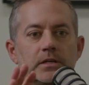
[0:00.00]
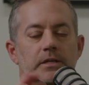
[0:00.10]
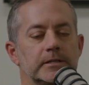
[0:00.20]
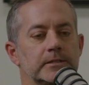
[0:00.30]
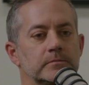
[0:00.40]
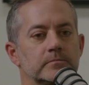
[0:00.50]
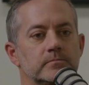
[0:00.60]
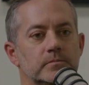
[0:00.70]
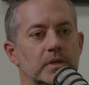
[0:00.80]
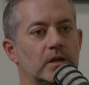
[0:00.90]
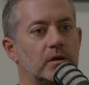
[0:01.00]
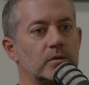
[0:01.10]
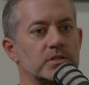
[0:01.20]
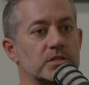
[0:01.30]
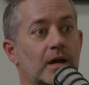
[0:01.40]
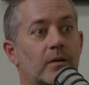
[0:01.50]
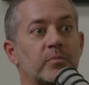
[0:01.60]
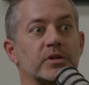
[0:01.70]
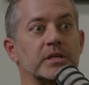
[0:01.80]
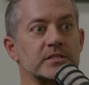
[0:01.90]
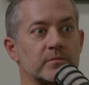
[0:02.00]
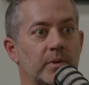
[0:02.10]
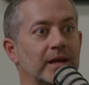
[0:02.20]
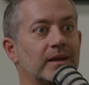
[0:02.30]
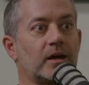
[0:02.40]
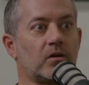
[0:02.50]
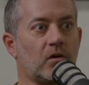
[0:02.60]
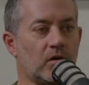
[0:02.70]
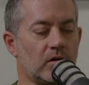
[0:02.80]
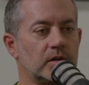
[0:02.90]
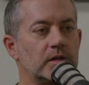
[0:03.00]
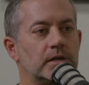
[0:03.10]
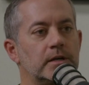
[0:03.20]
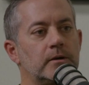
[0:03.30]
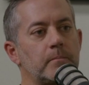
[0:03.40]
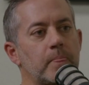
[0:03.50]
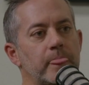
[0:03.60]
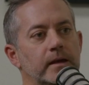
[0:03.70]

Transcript: um, you know, and just not participate at all. Yeah.